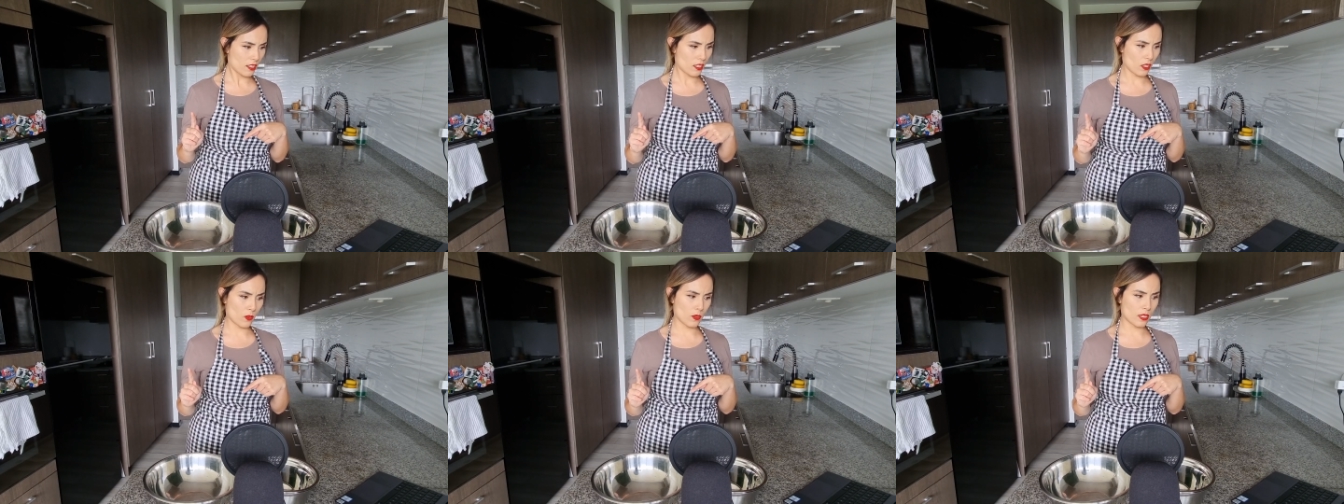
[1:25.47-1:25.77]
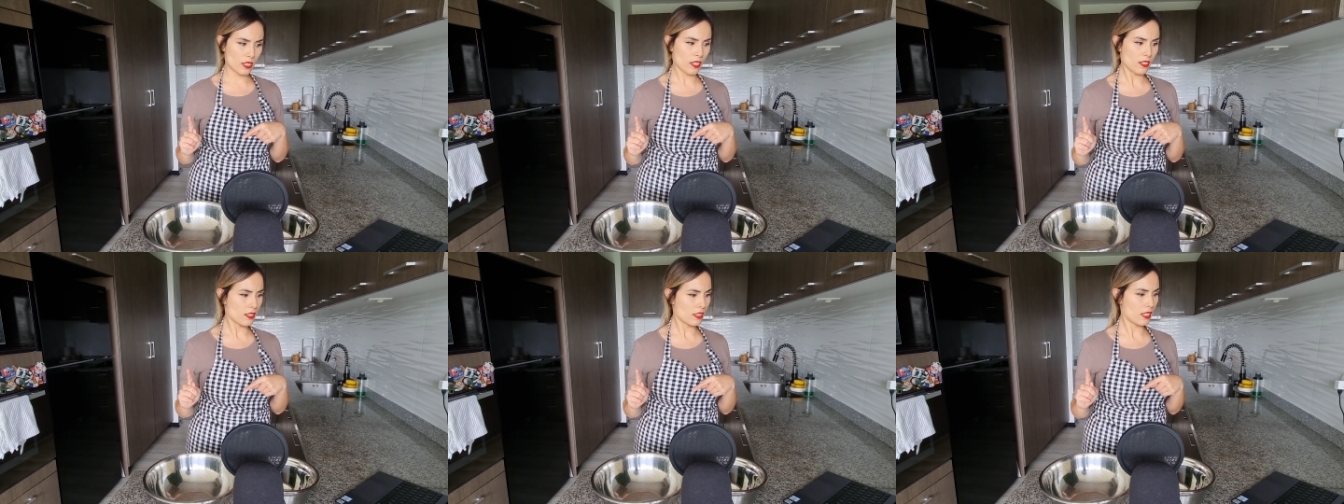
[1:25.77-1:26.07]
So
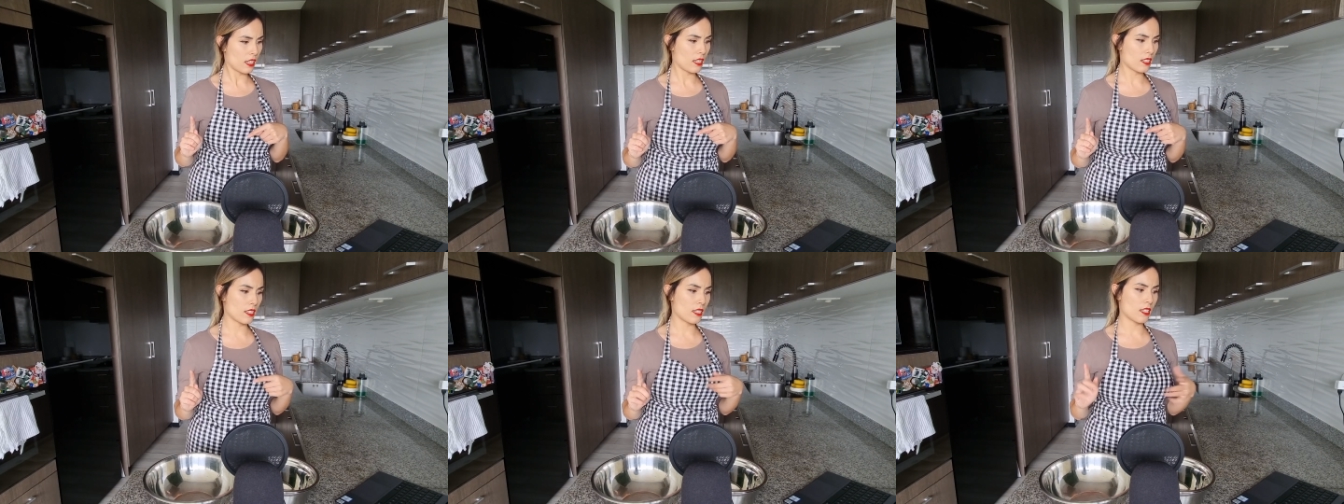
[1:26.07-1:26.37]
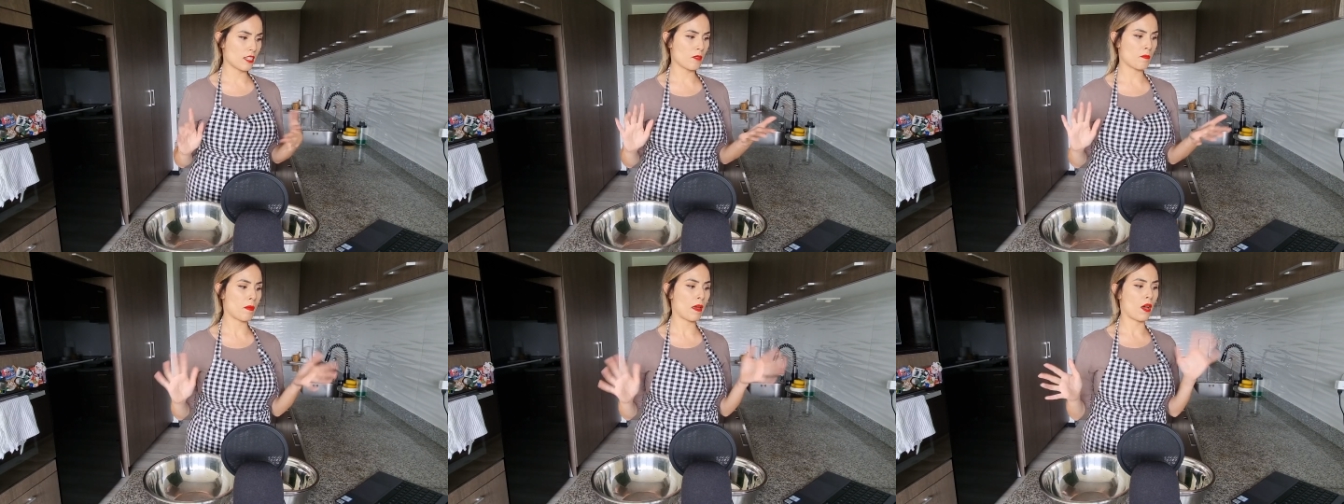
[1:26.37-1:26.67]
Celsius
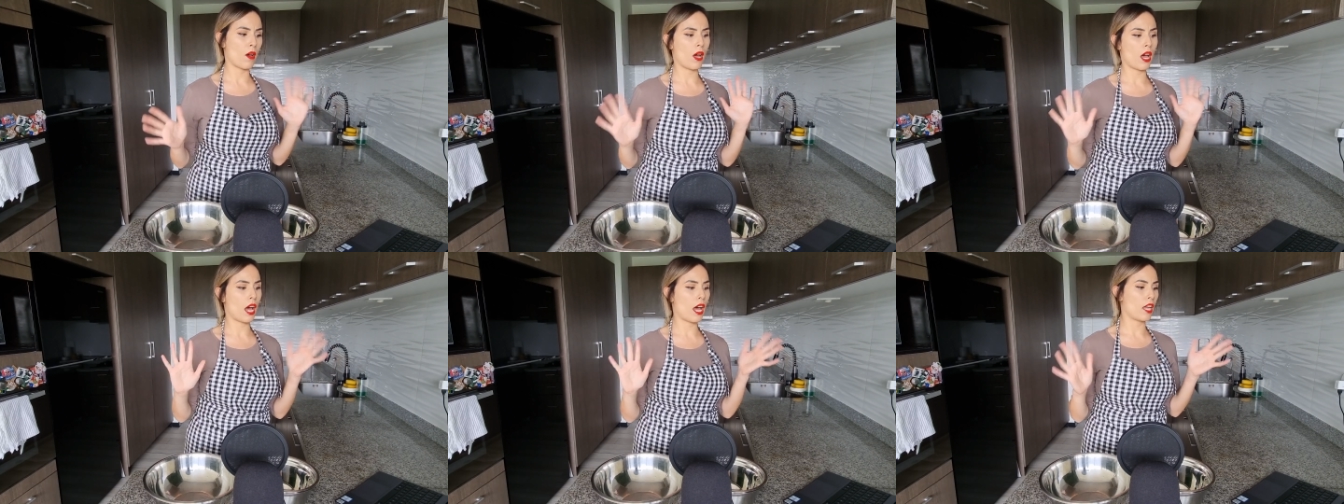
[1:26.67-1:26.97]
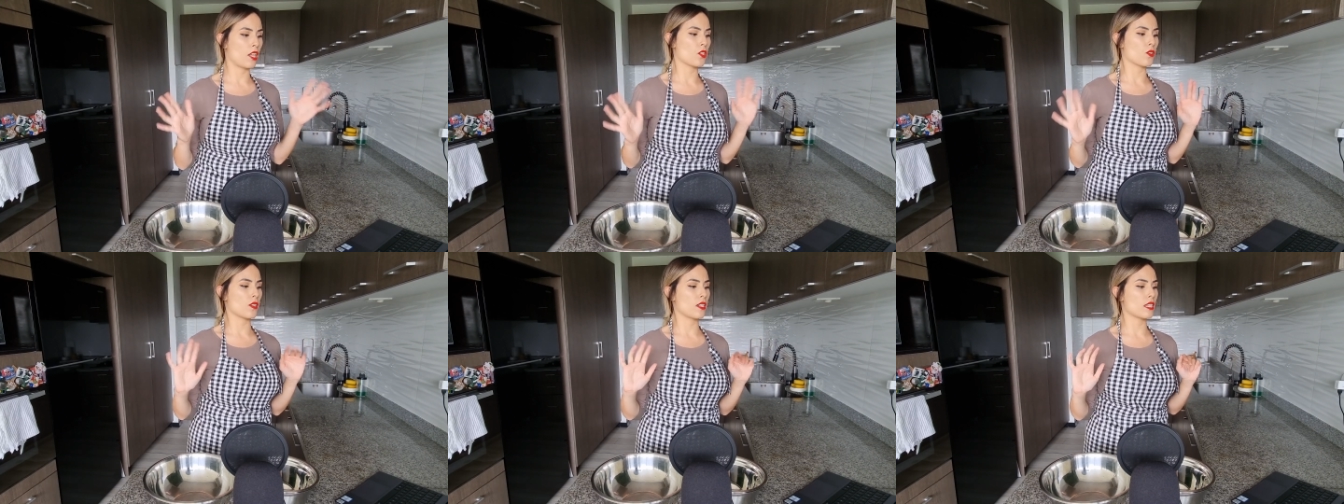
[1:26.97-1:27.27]
is about
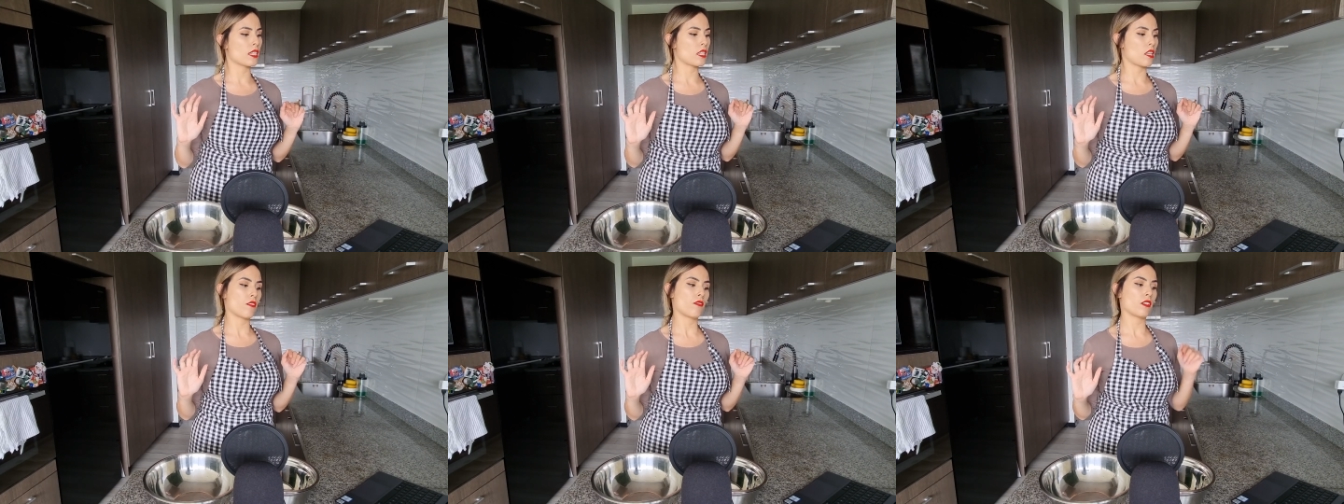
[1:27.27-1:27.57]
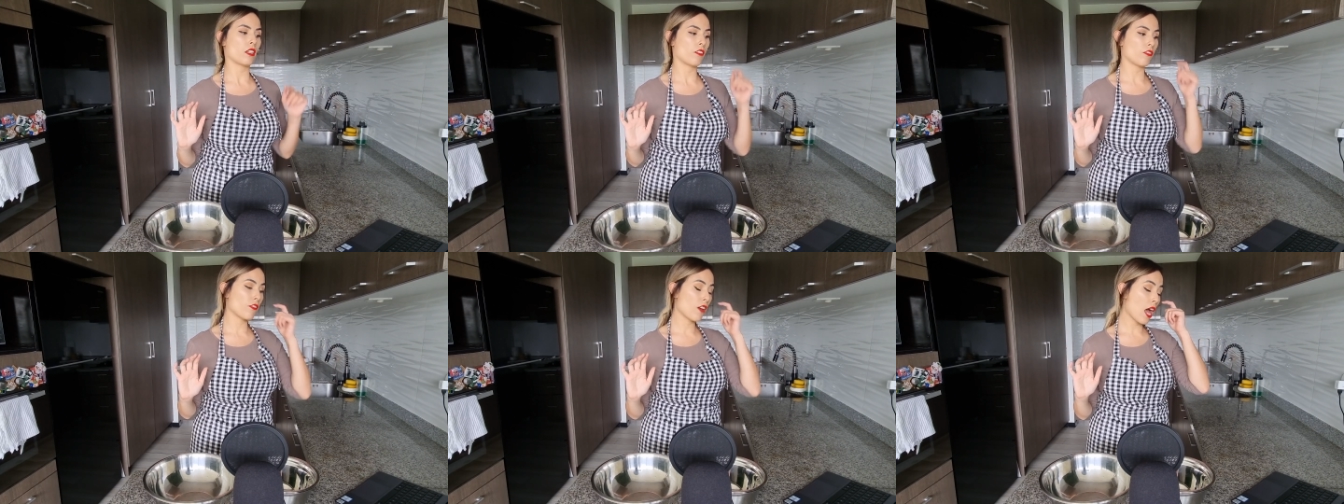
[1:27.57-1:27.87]

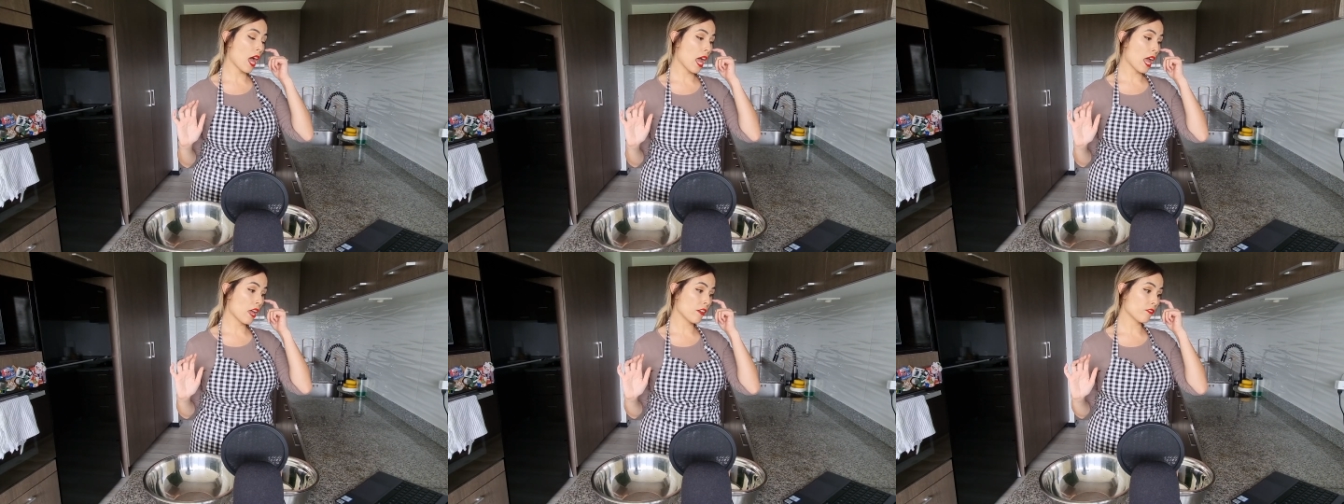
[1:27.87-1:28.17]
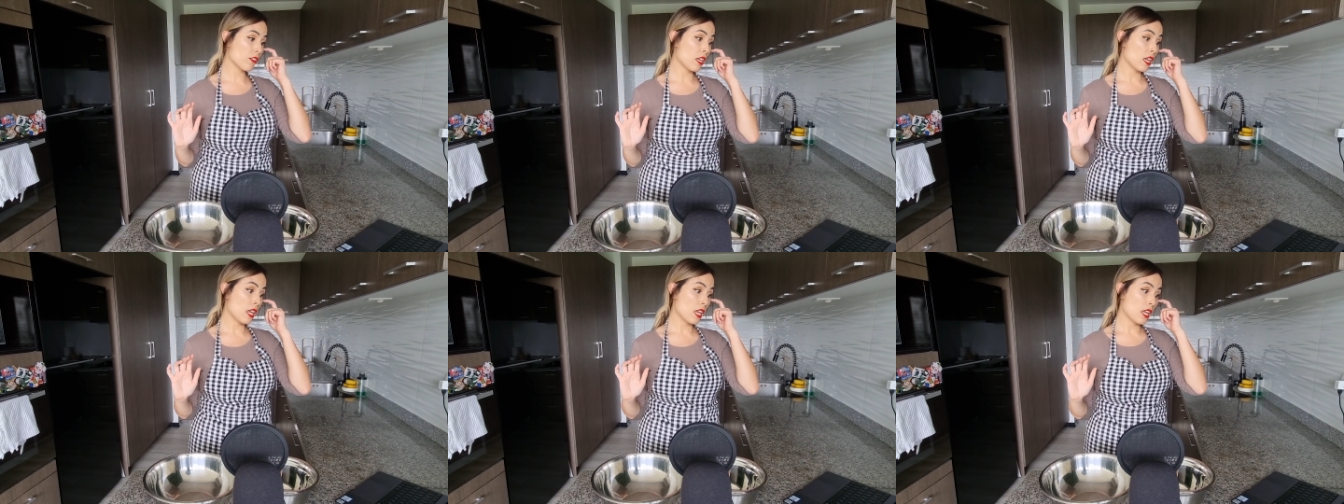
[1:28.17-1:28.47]

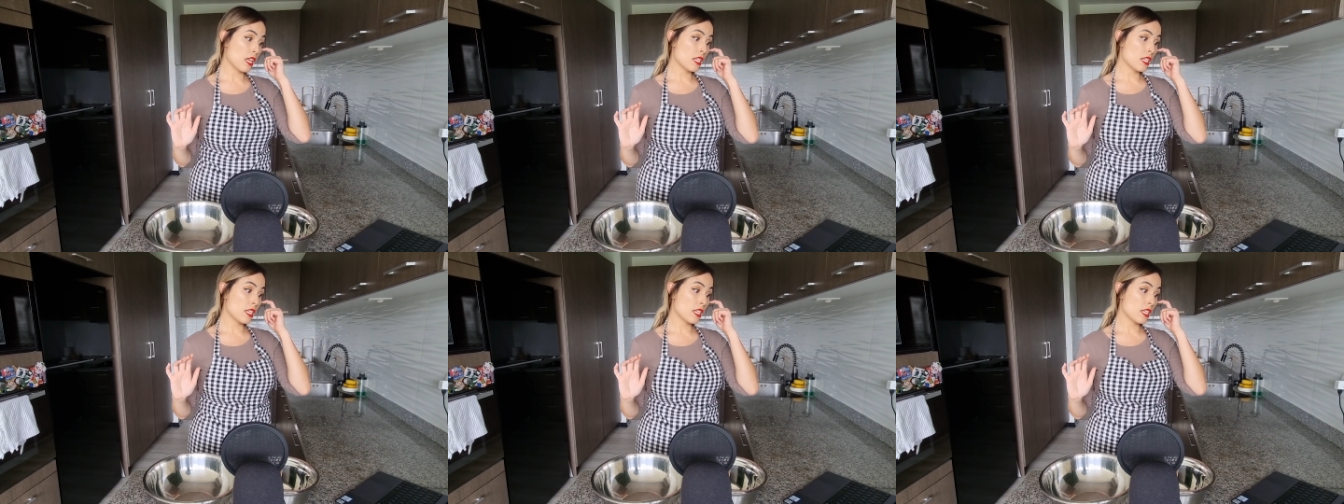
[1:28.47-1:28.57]
175.